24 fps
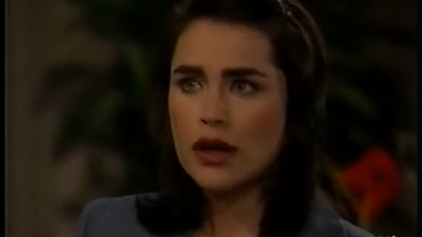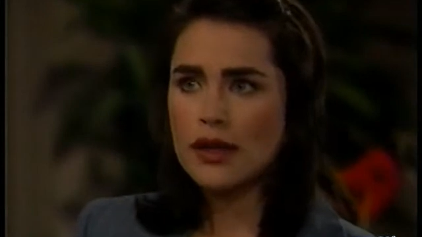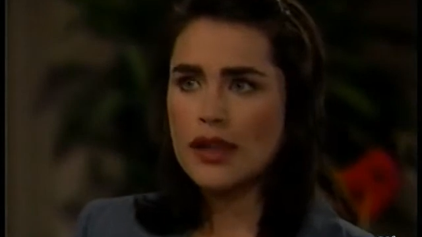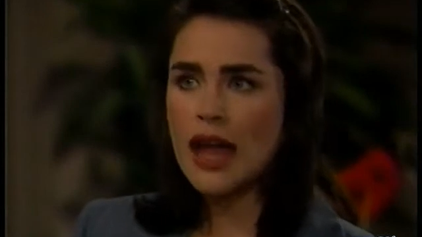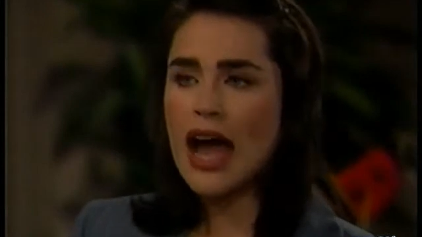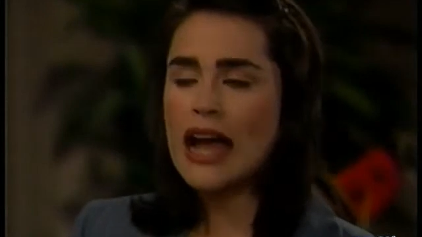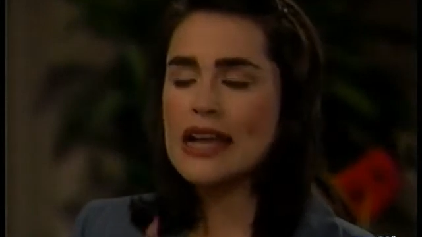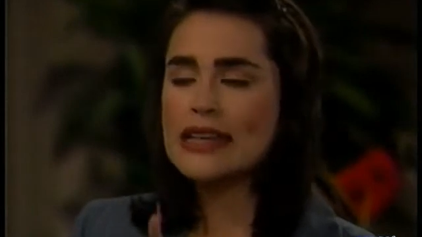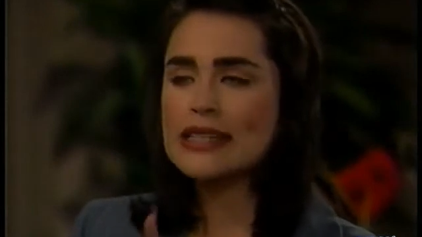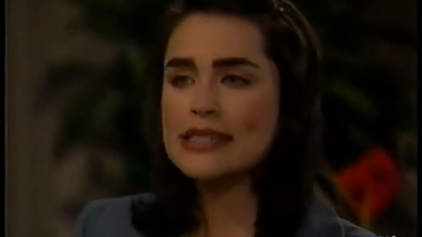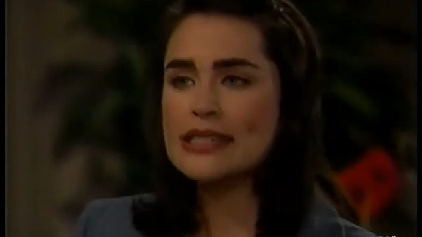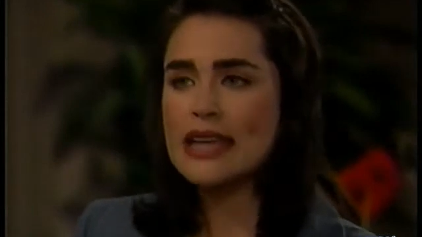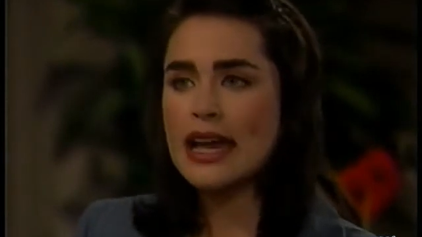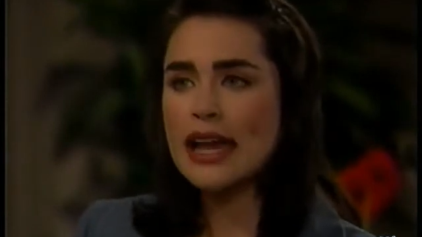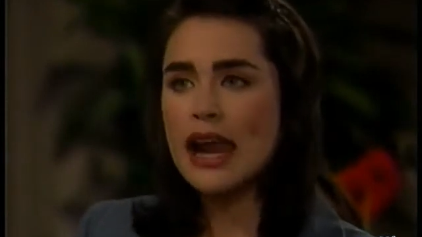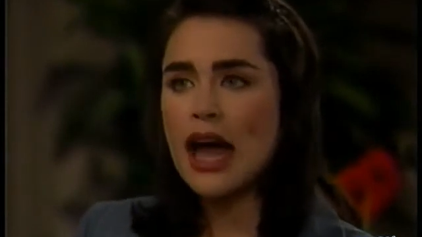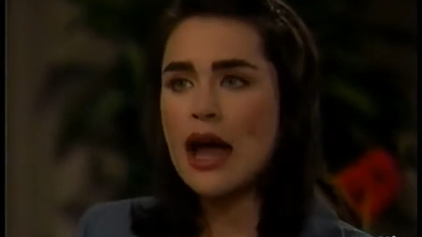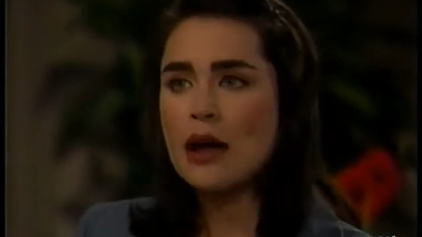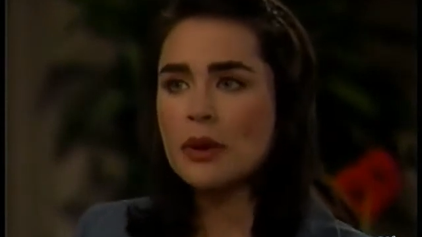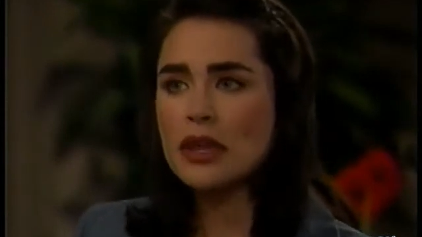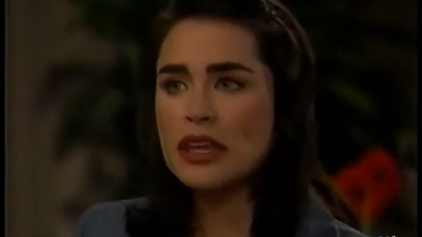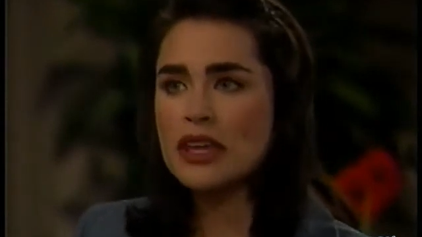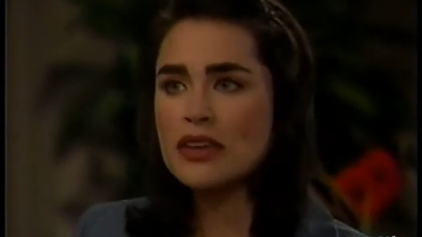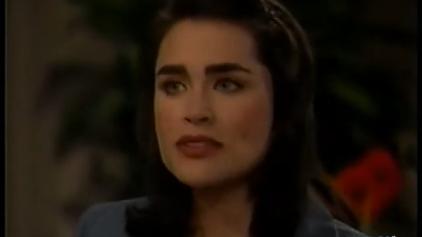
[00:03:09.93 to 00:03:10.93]
Now, I said
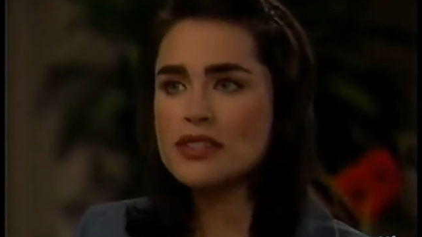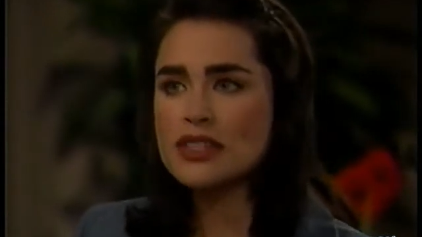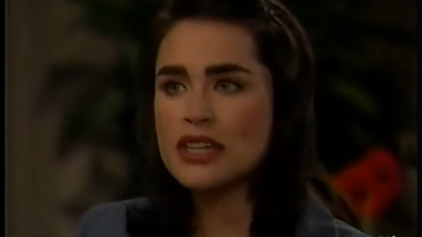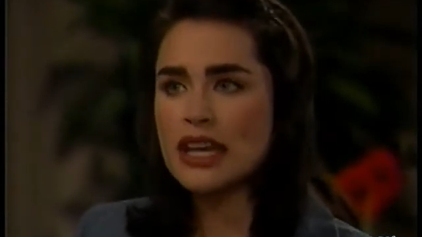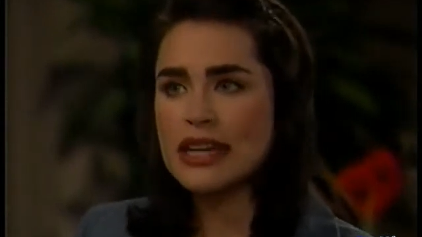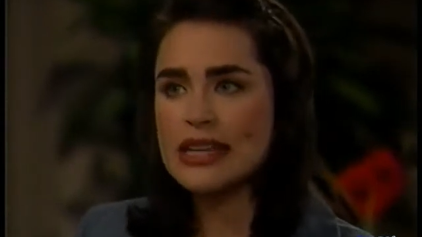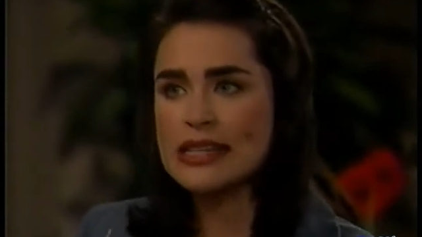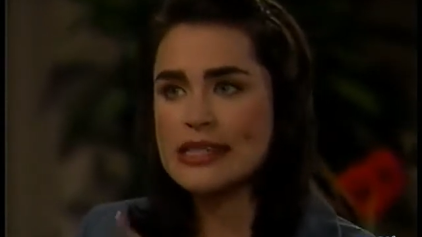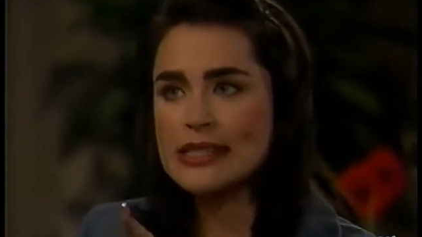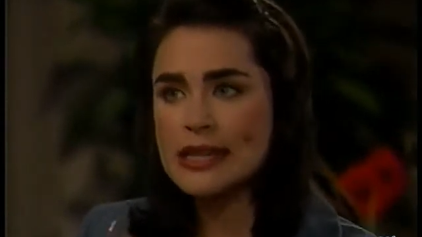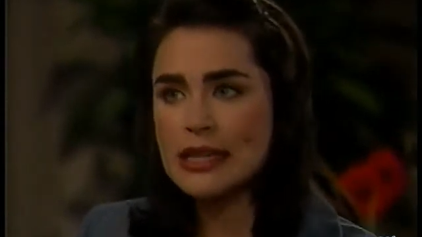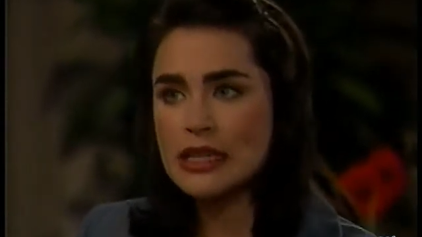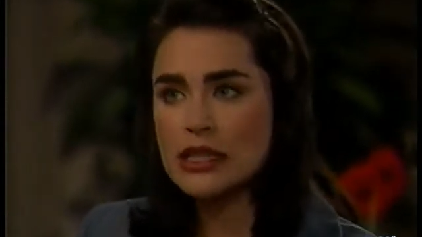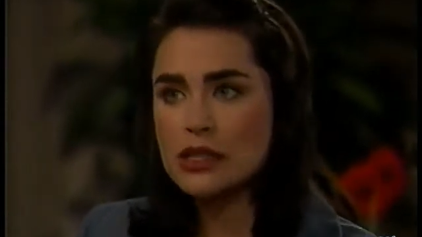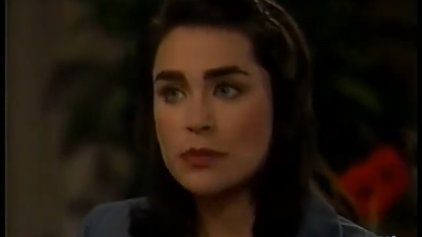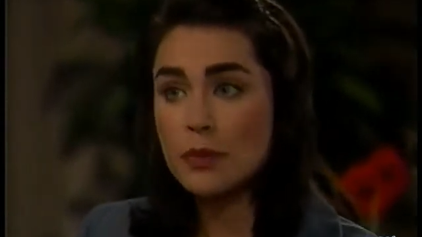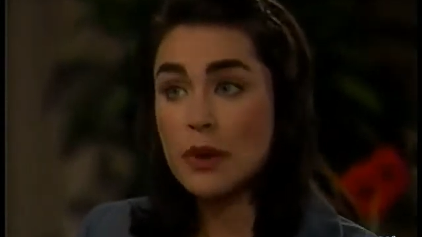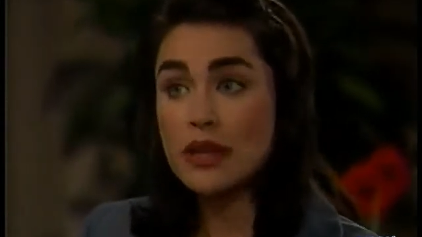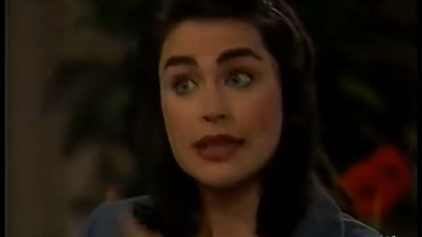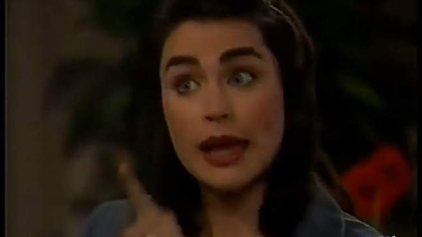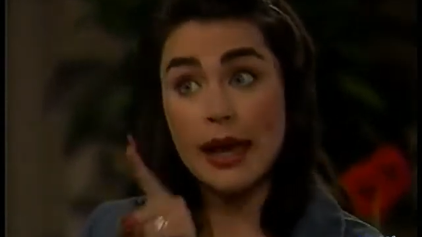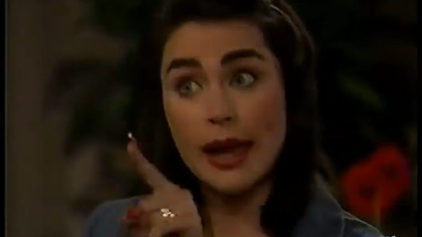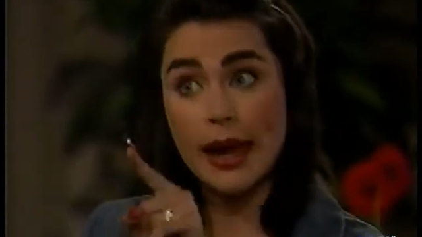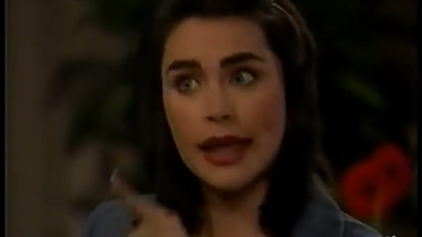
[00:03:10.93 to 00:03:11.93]
I would give Sonny six
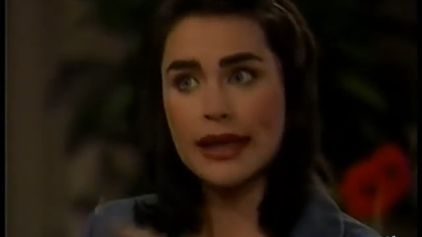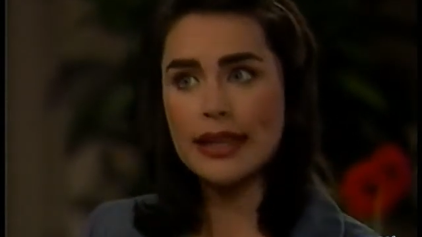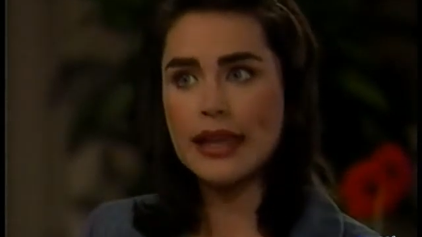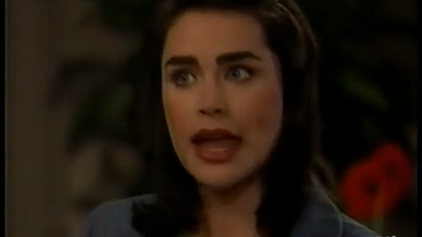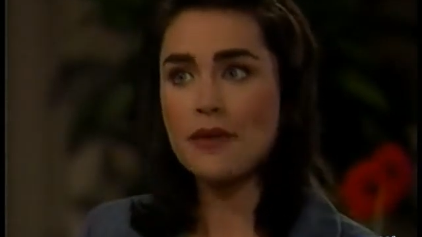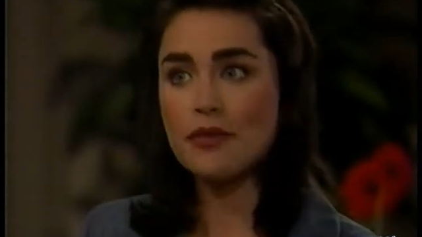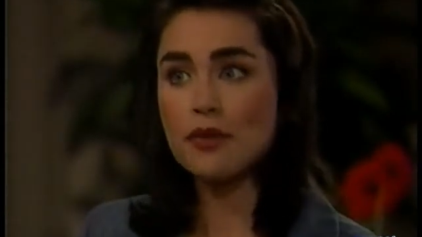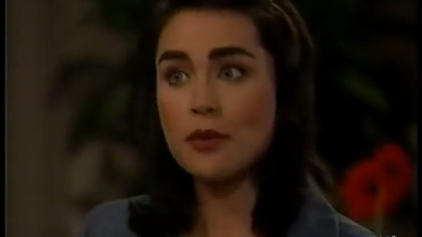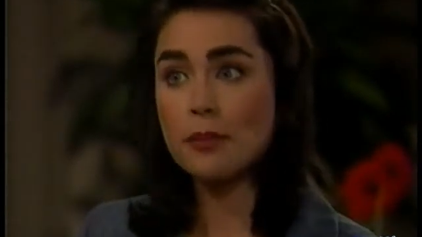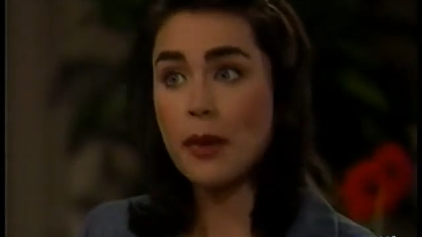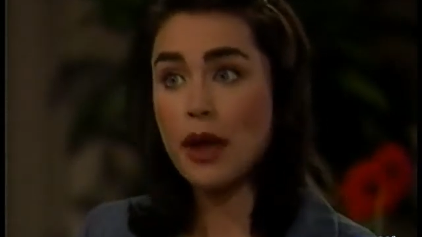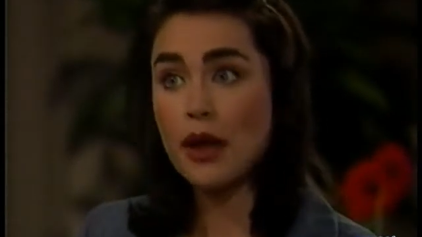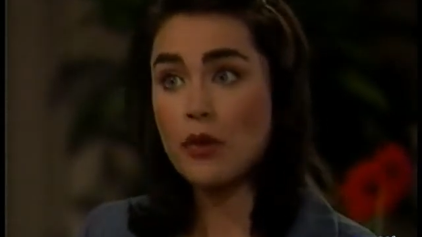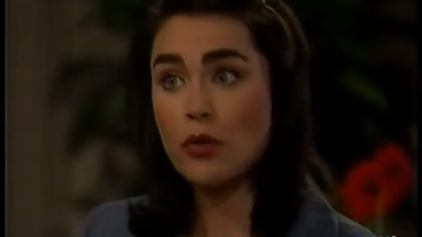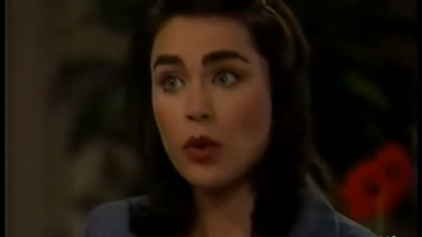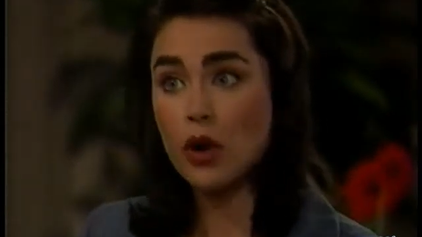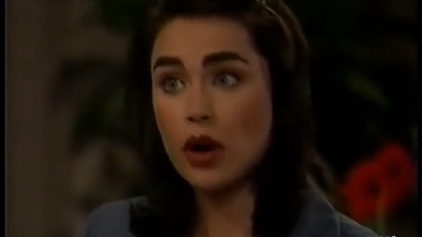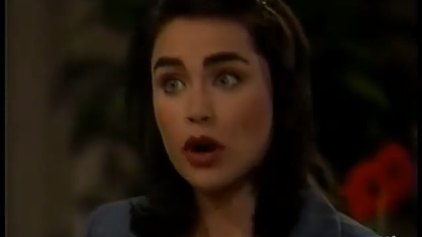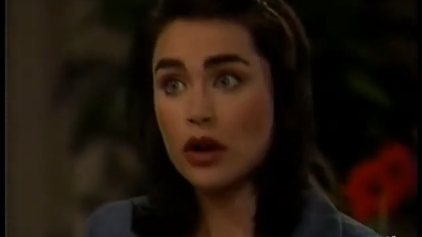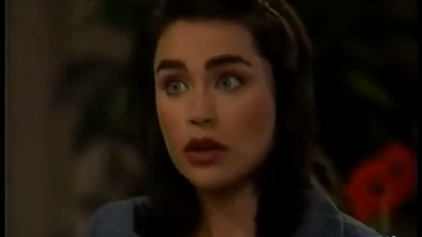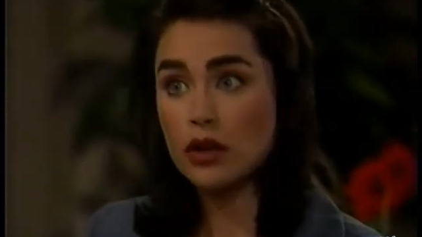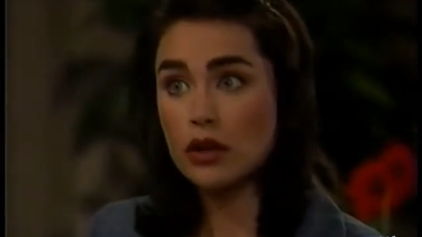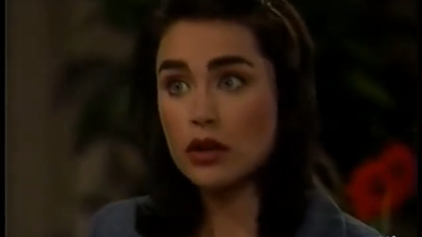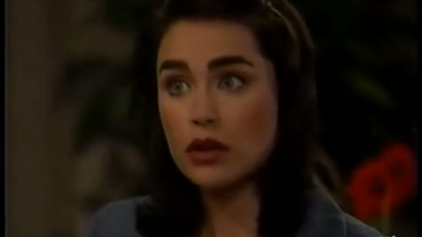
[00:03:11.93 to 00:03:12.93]
months, and I gave him my
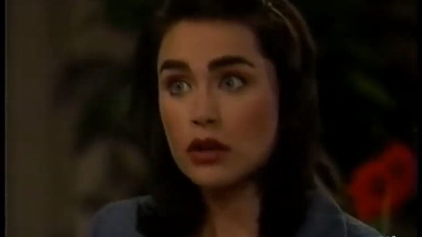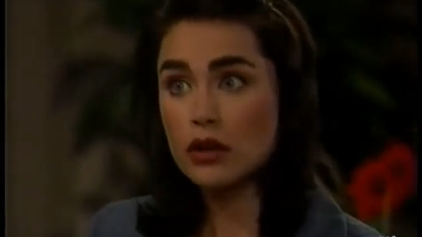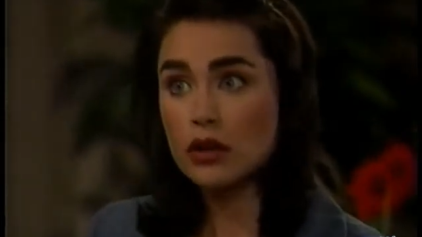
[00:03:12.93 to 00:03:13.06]
word.